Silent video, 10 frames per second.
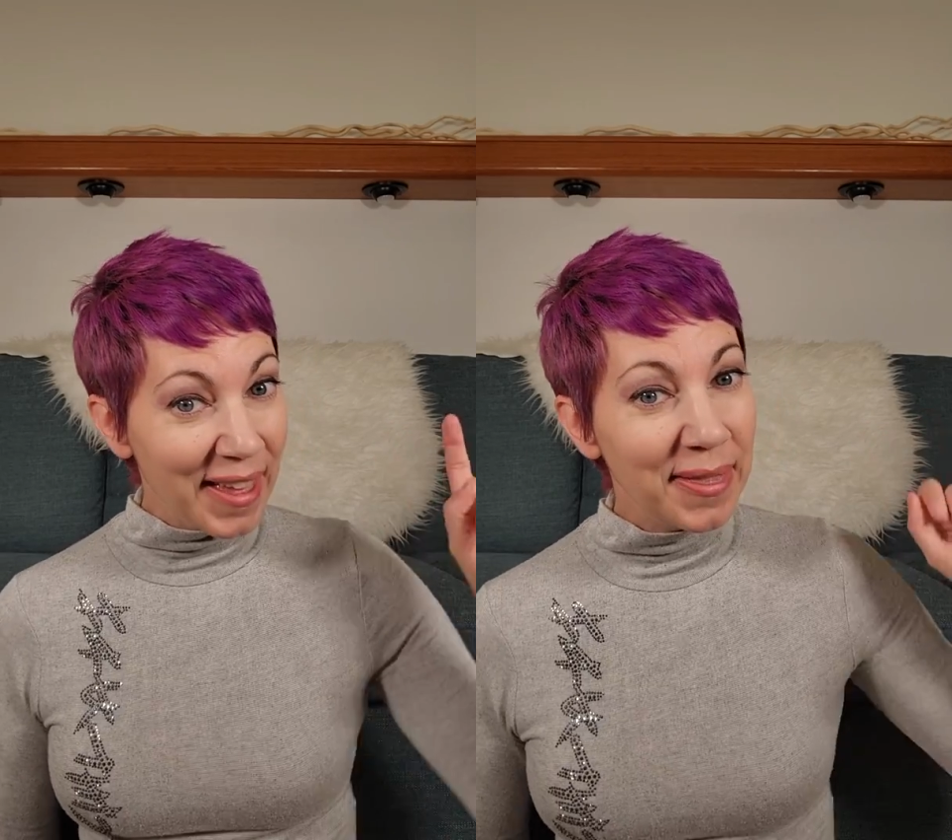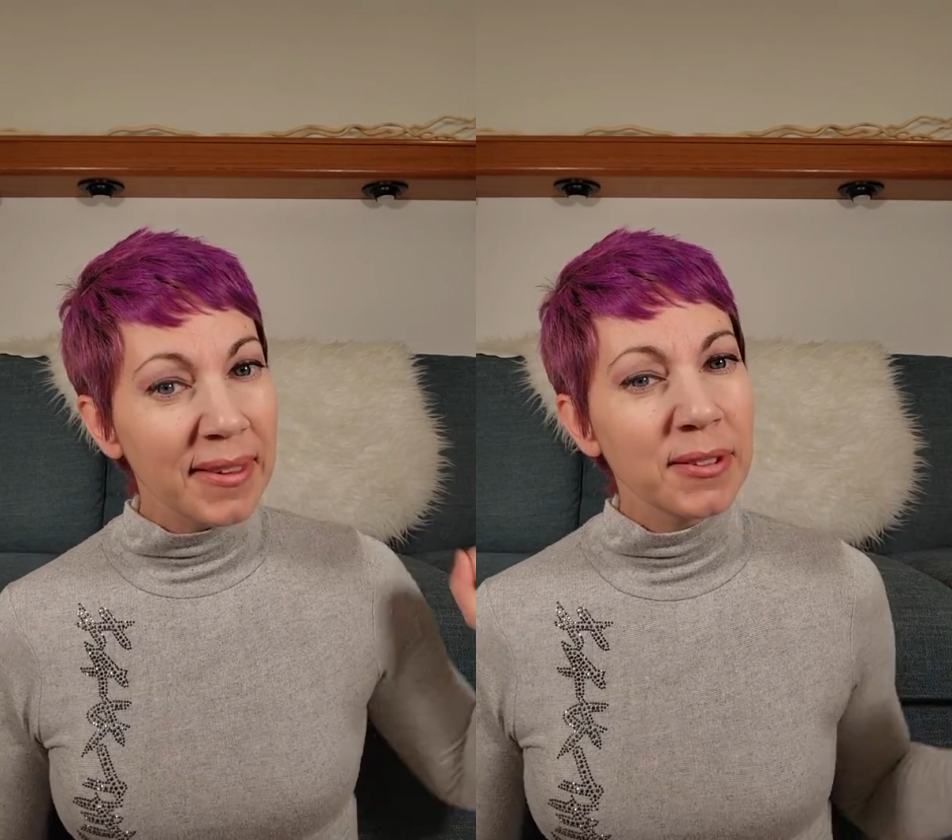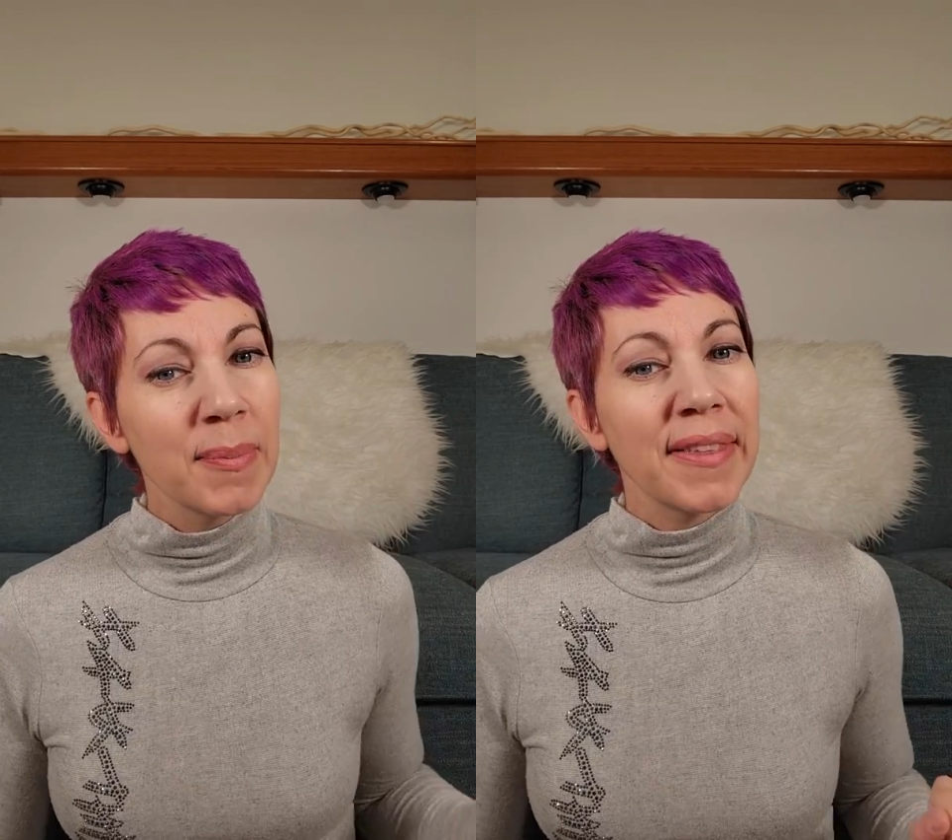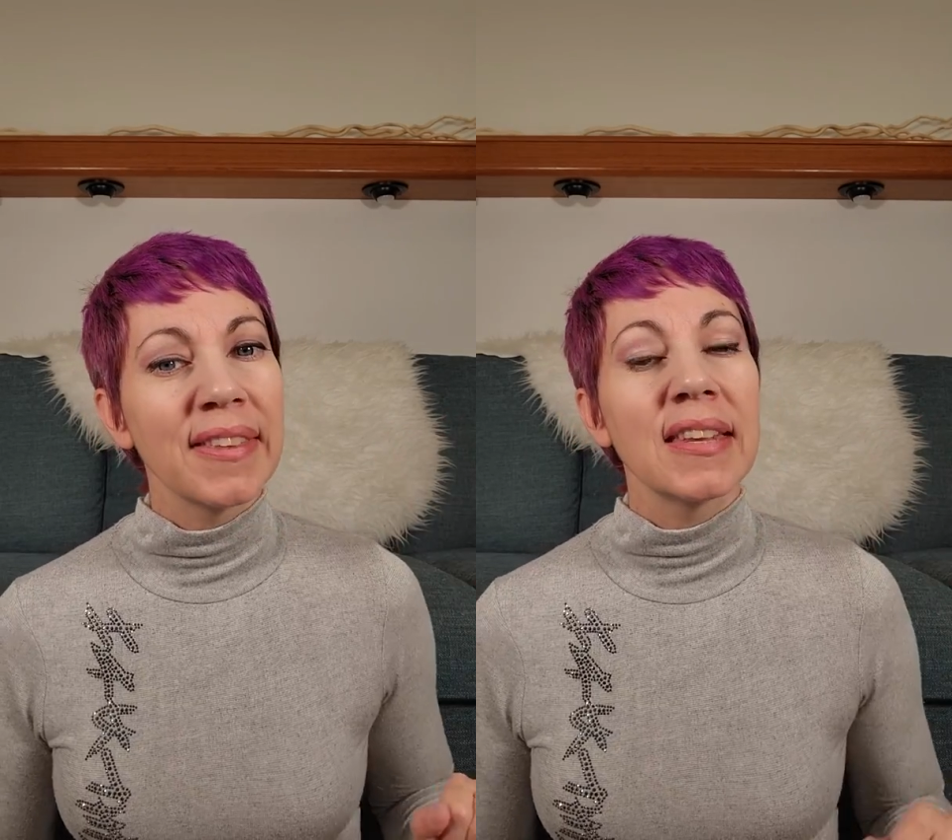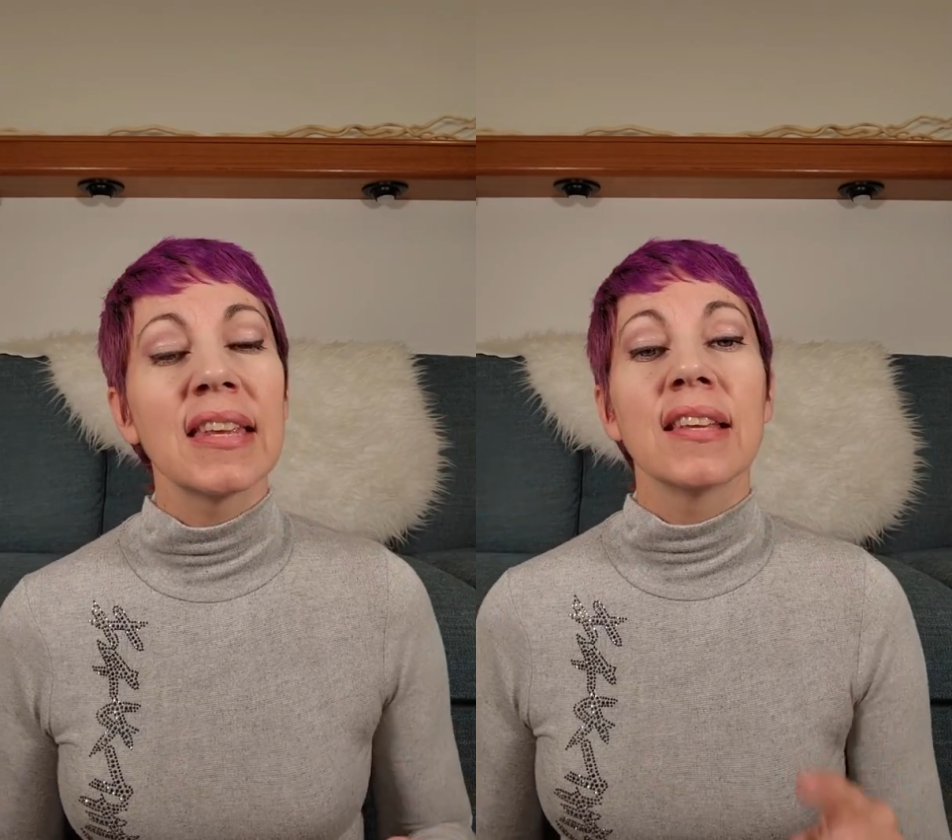This
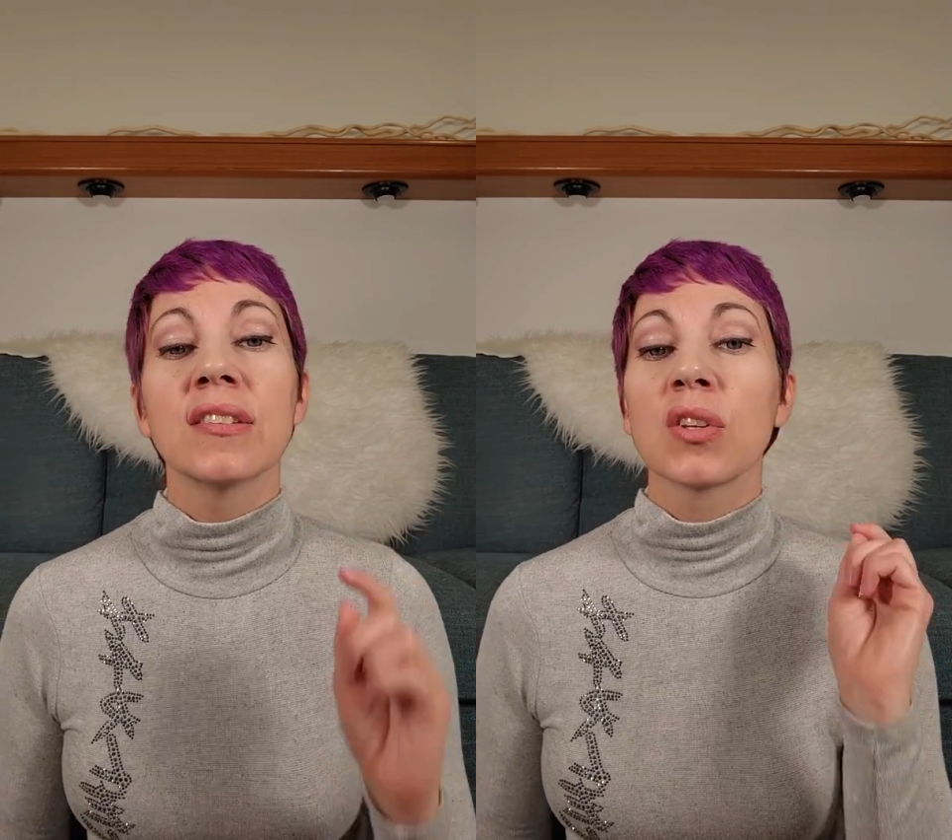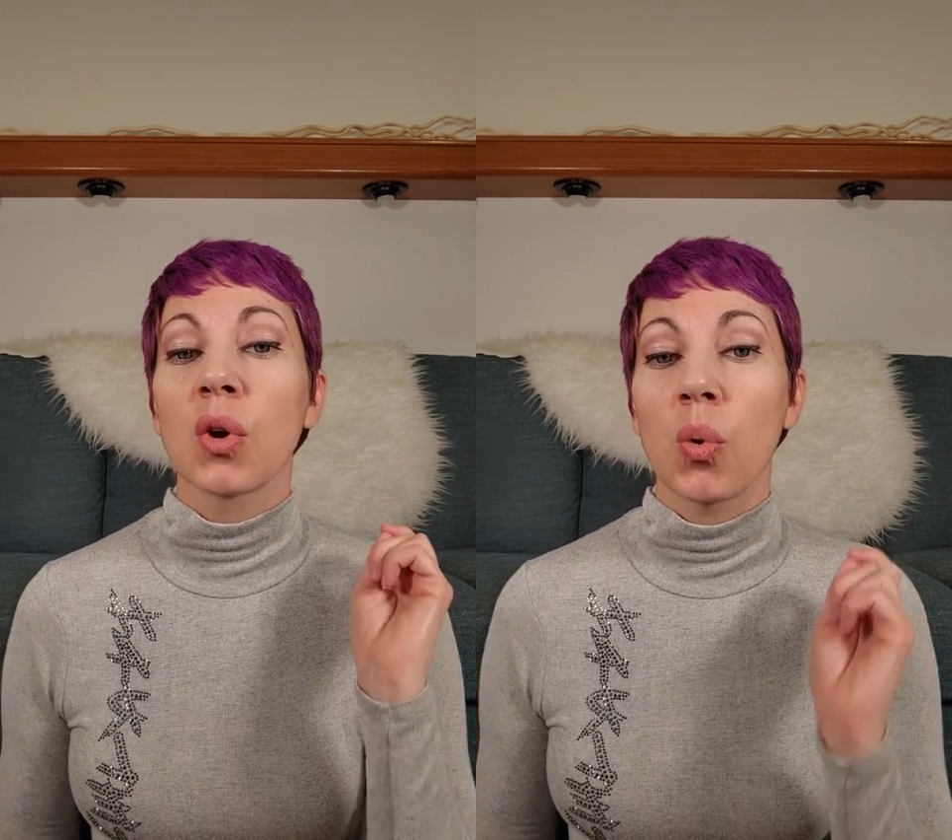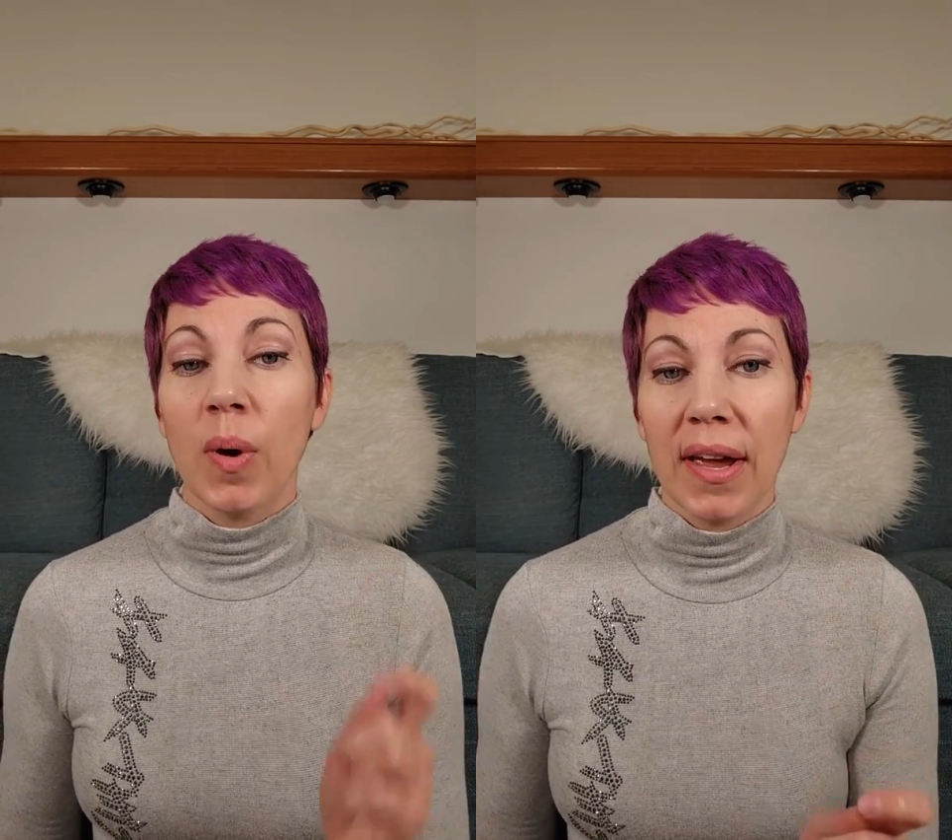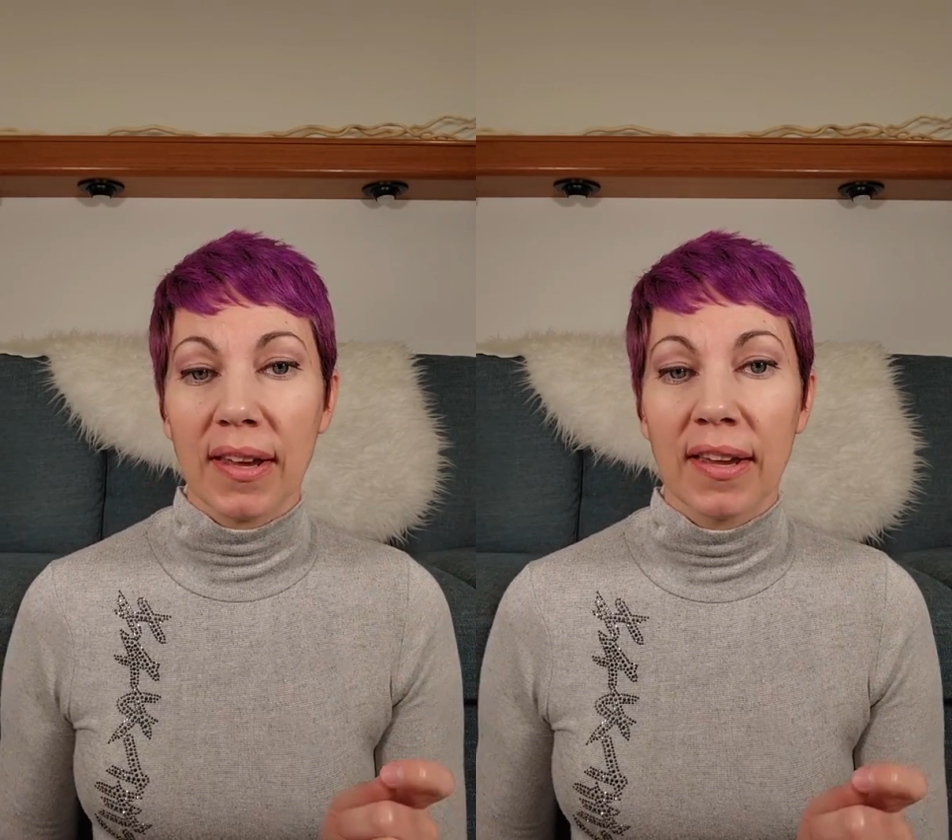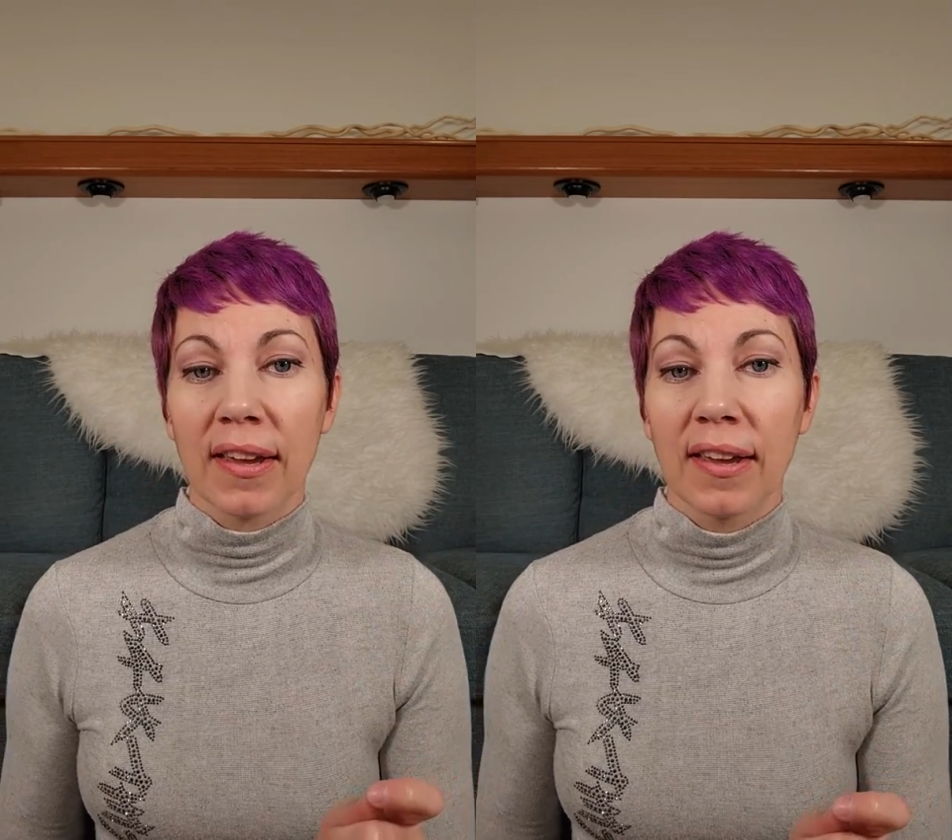method is
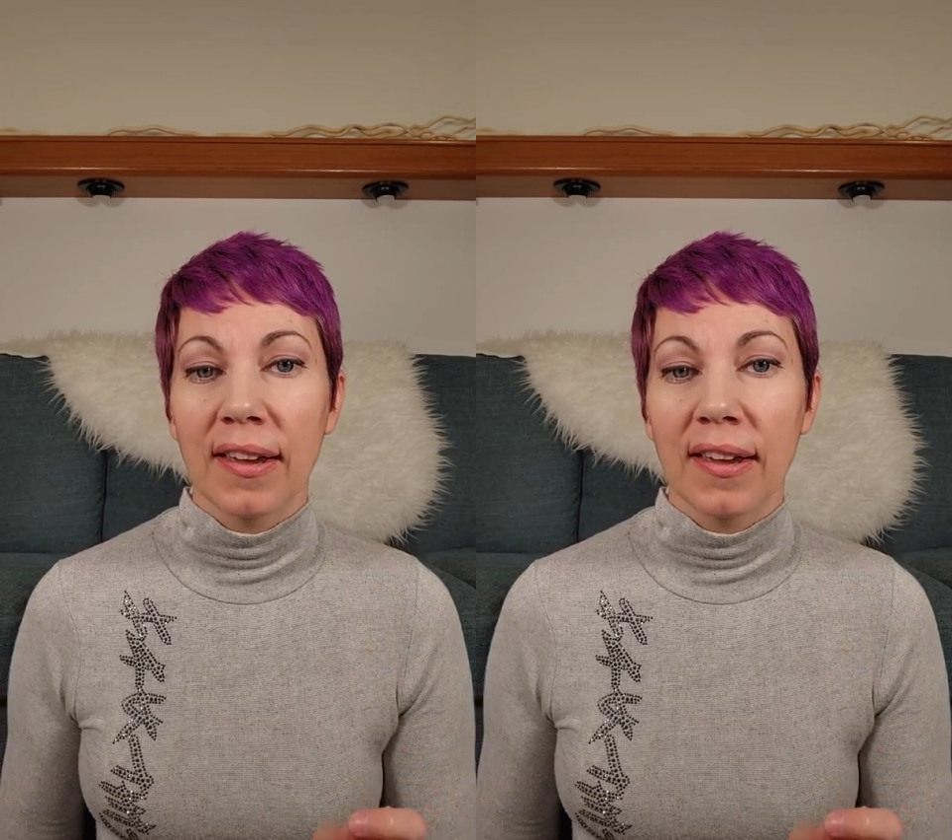quick,